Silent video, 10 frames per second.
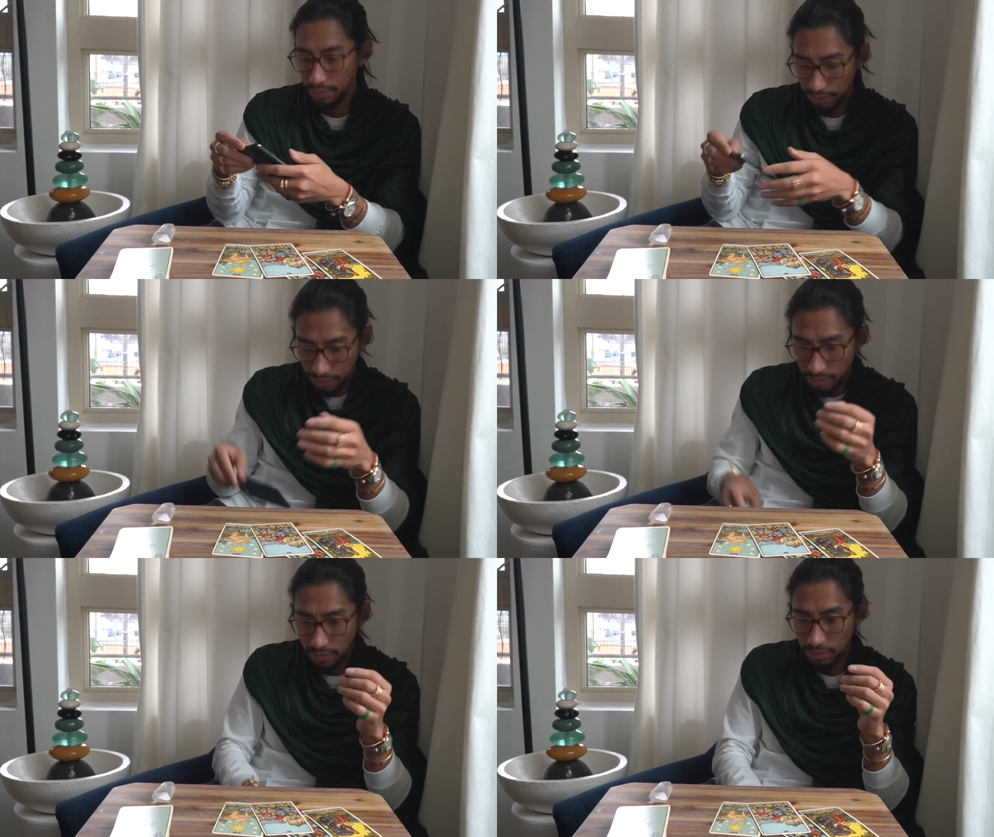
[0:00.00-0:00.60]

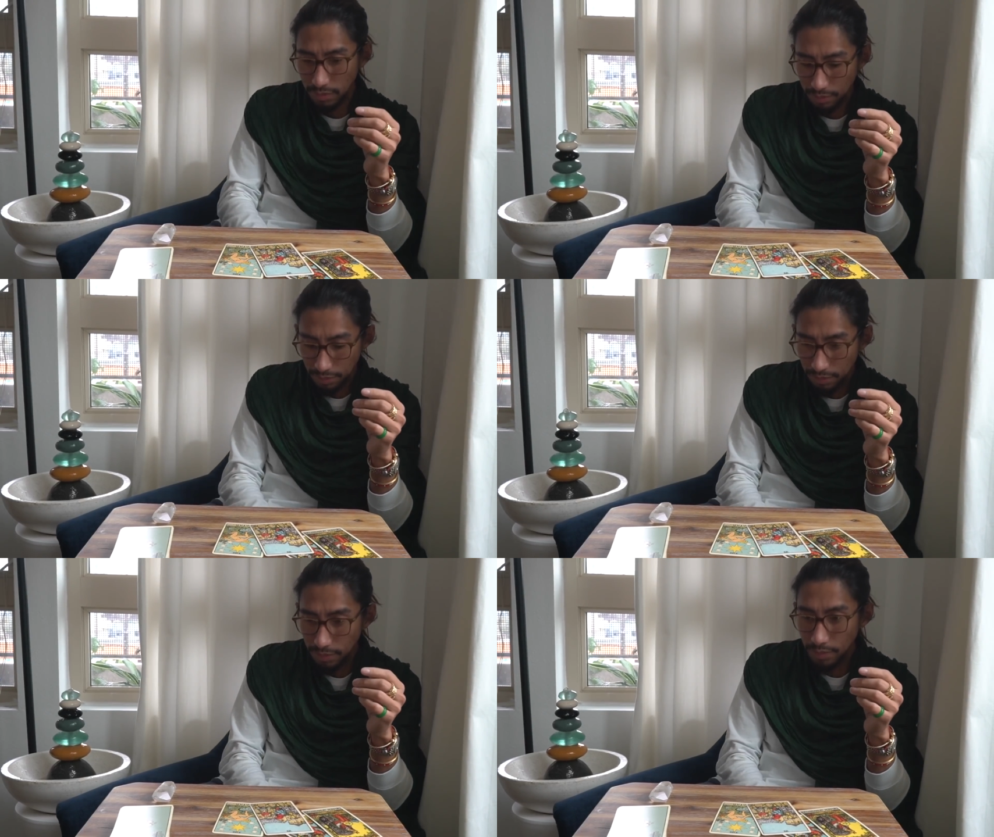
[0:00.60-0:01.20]

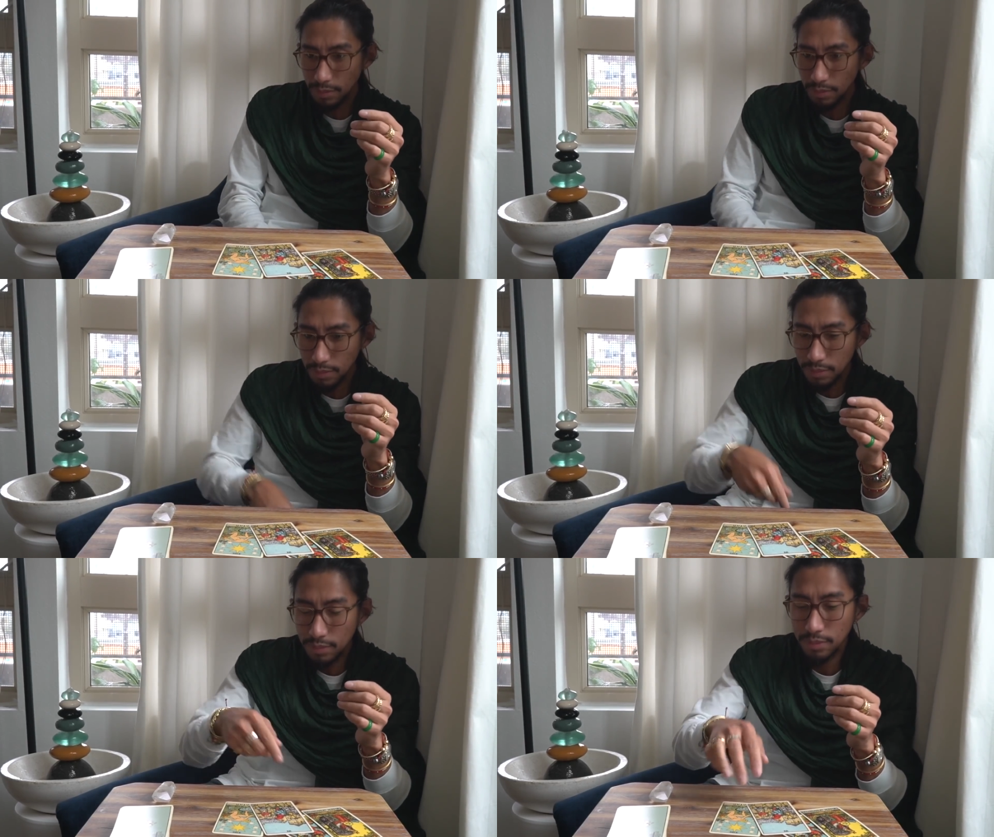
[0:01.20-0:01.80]

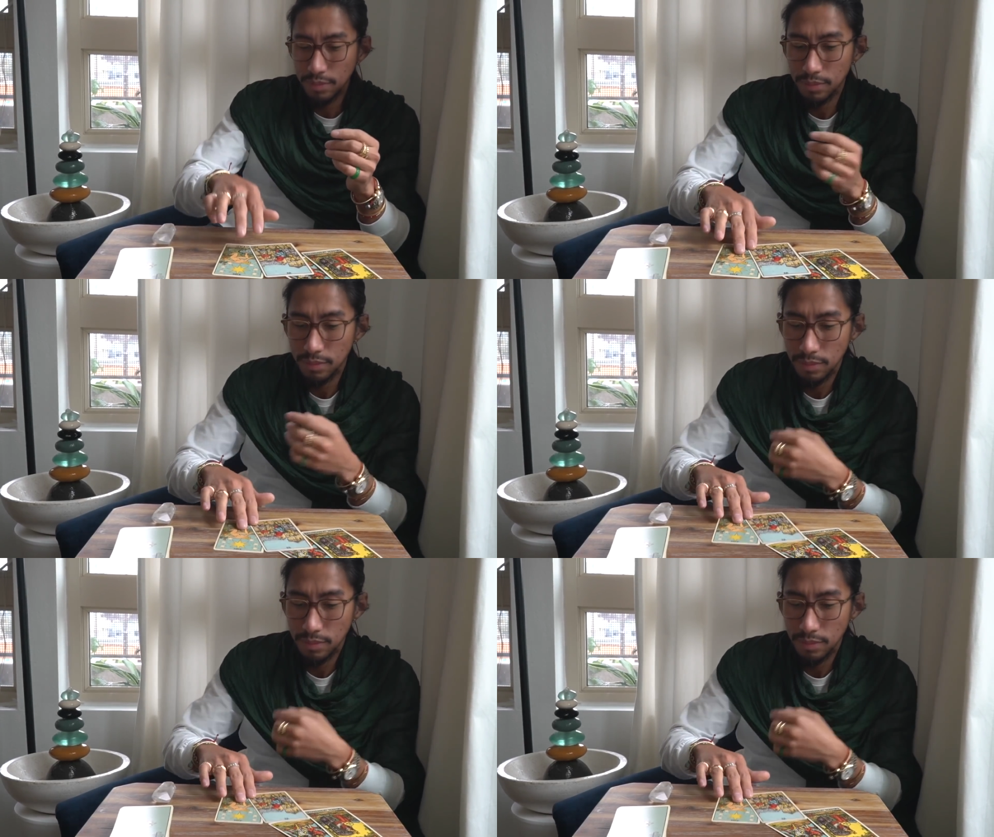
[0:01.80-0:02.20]
Nothing is said.